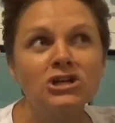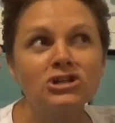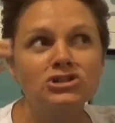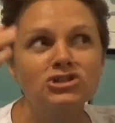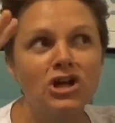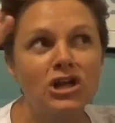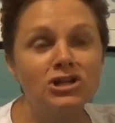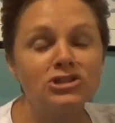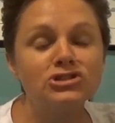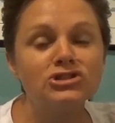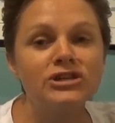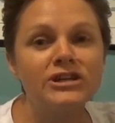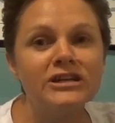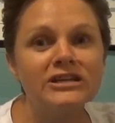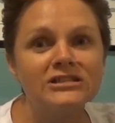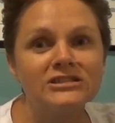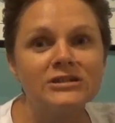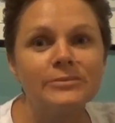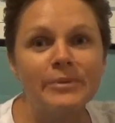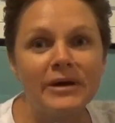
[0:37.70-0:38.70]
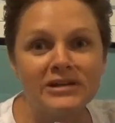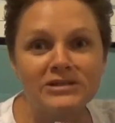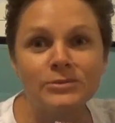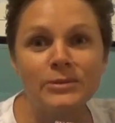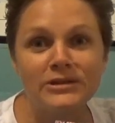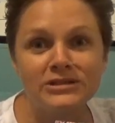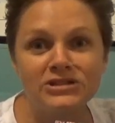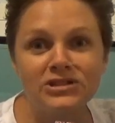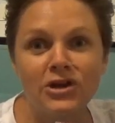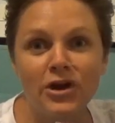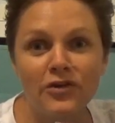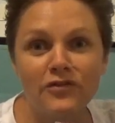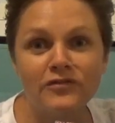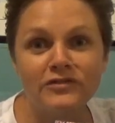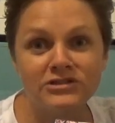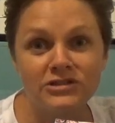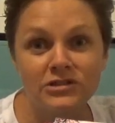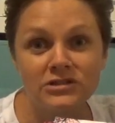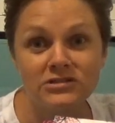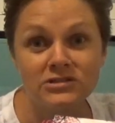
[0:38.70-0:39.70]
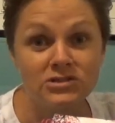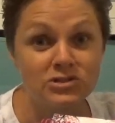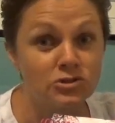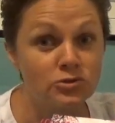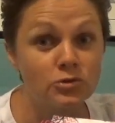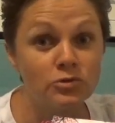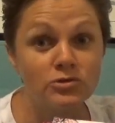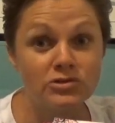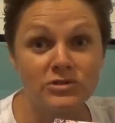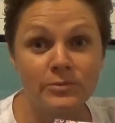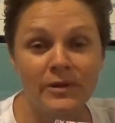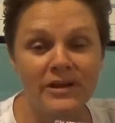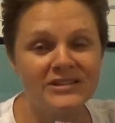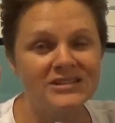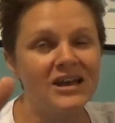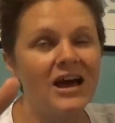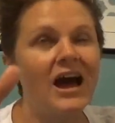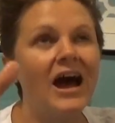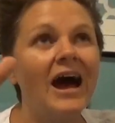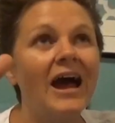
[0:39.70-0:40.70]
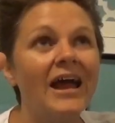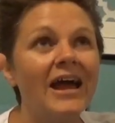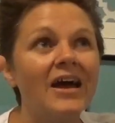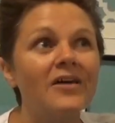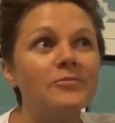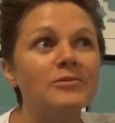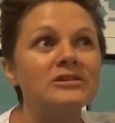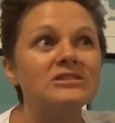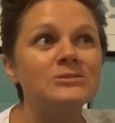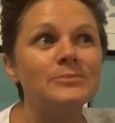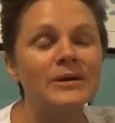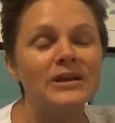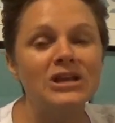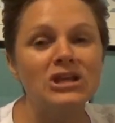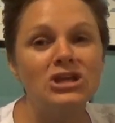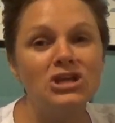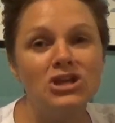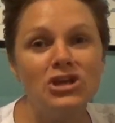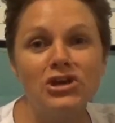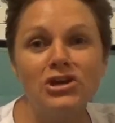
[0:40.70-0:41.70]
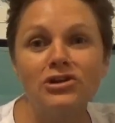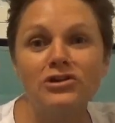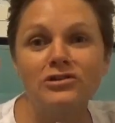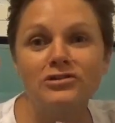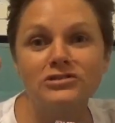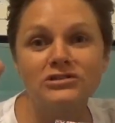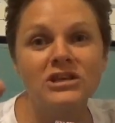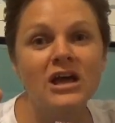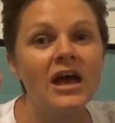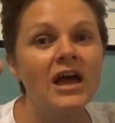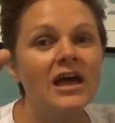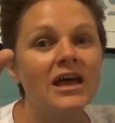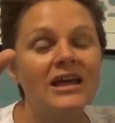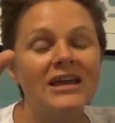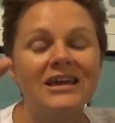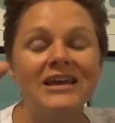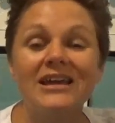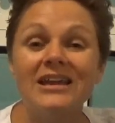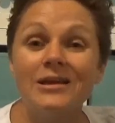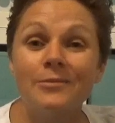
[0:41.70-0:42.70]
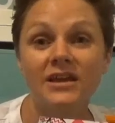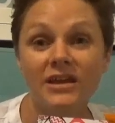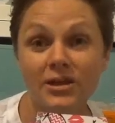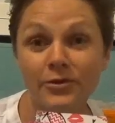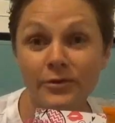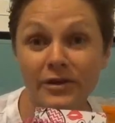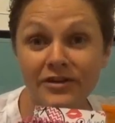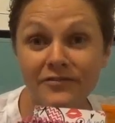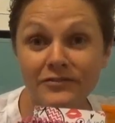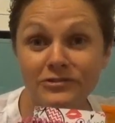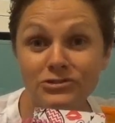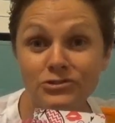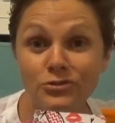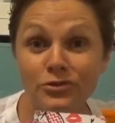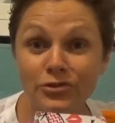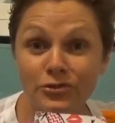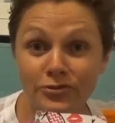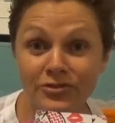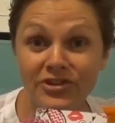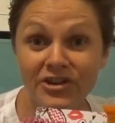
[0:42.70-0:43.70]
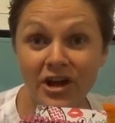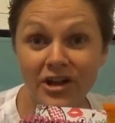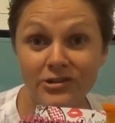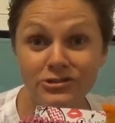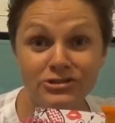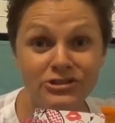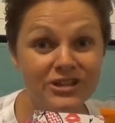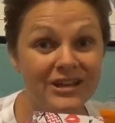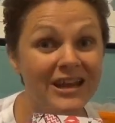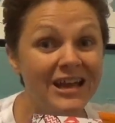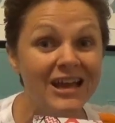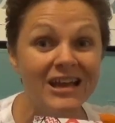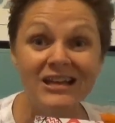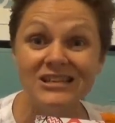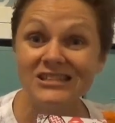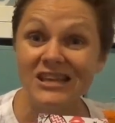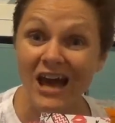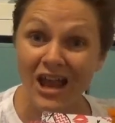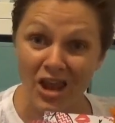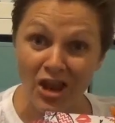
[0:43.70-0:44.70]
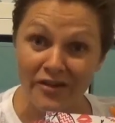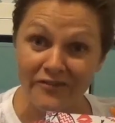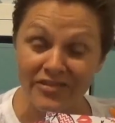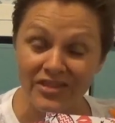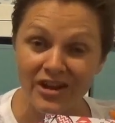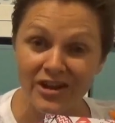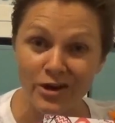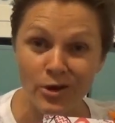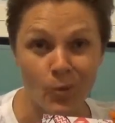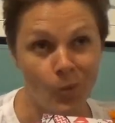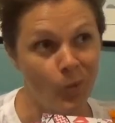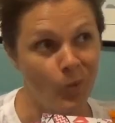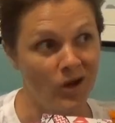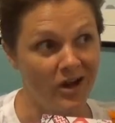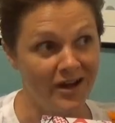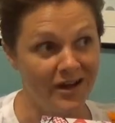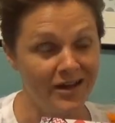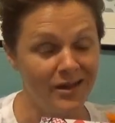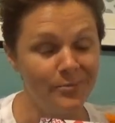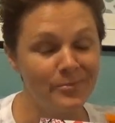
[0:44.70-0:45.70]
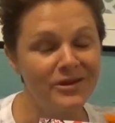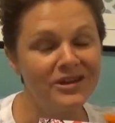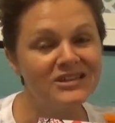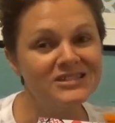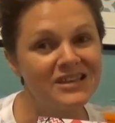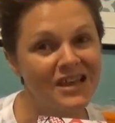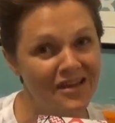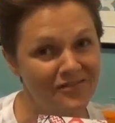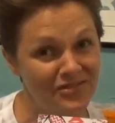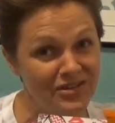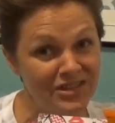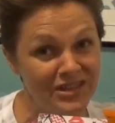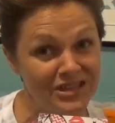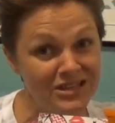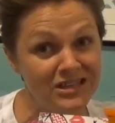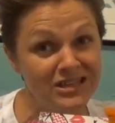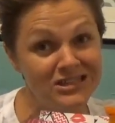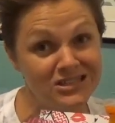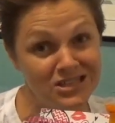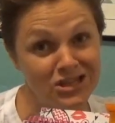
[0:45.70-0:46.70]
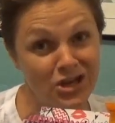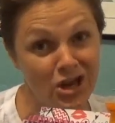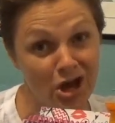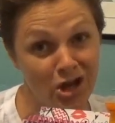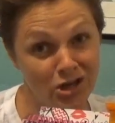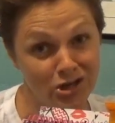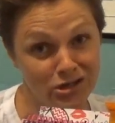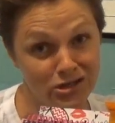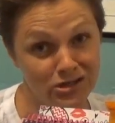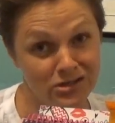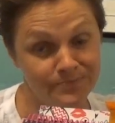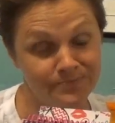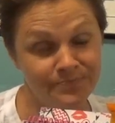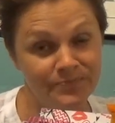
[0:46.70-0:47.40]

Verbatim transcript: Dollar Tree is the best place to go for school supplies. I have been spending years getting getting ready for school through the Dollar Tree because I love it there. Why? Because everything is a dollar.